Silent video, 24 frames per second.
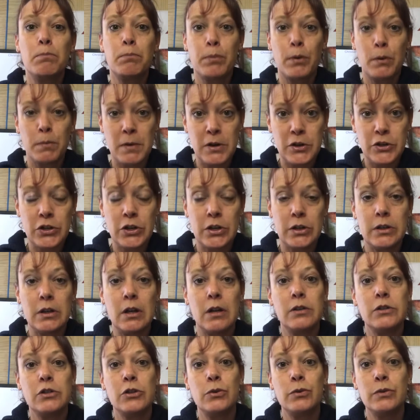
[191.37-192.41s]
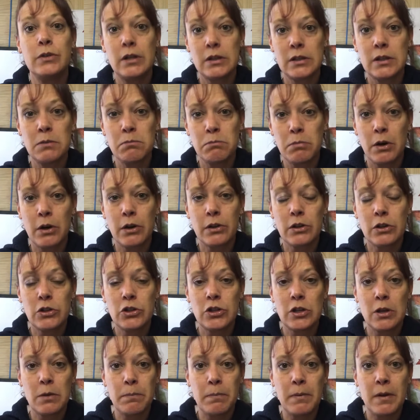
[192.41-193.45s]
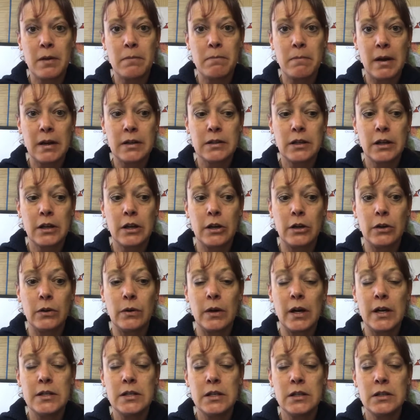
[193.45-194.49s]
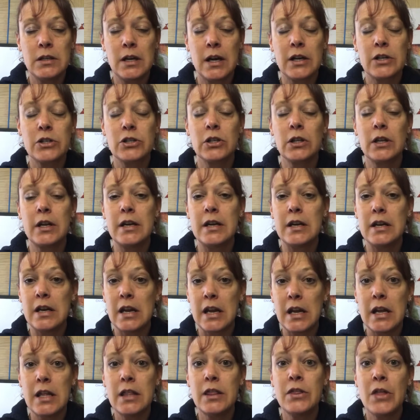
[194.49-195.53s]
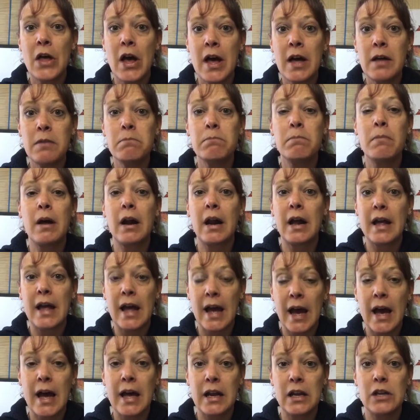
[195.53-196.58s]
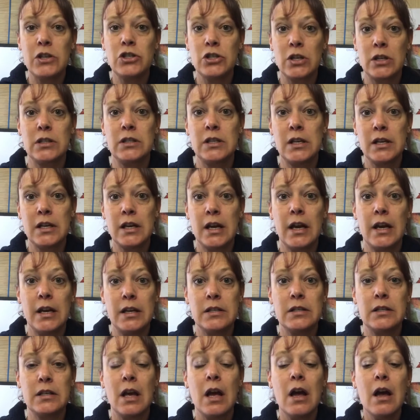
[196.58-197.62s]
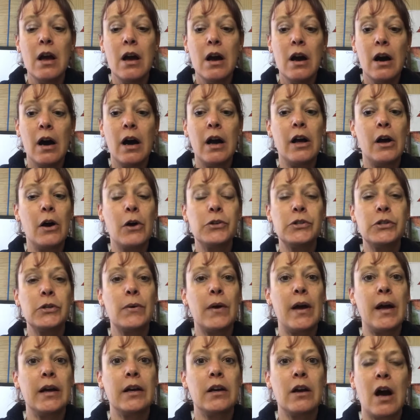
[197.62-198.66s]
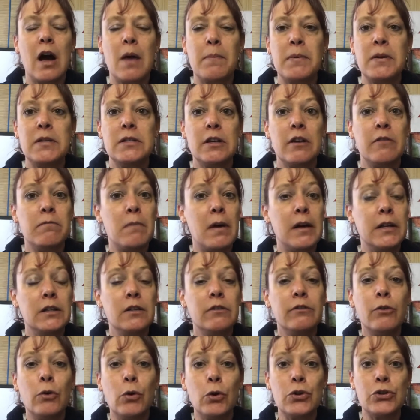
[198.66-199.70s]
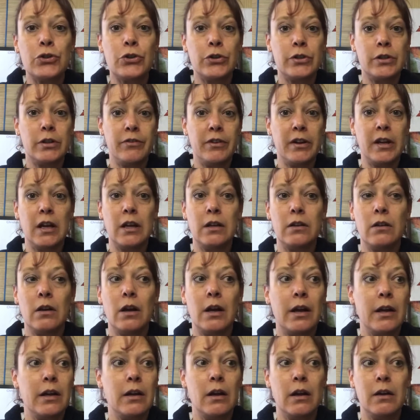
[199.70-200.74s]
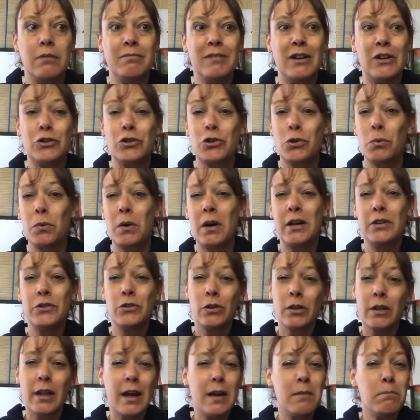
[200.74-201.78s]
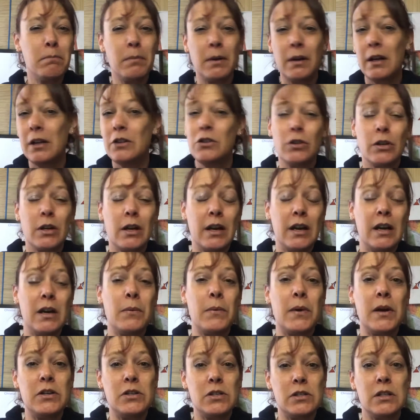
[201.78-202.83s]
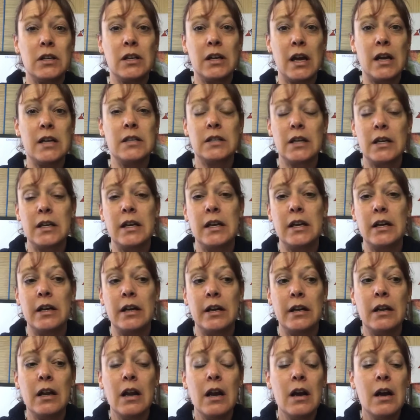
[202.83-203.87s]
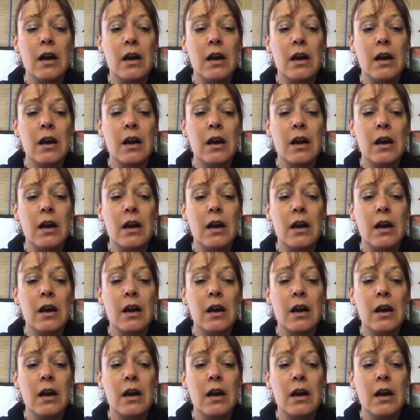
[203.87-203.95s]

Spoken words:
permission to disembark the ship in Mexico. I didn't actually need that, but I had it just in case. I also had copies of my divorce certificate. I'm not sure why I took that, but I took it anyway just in case I needed it,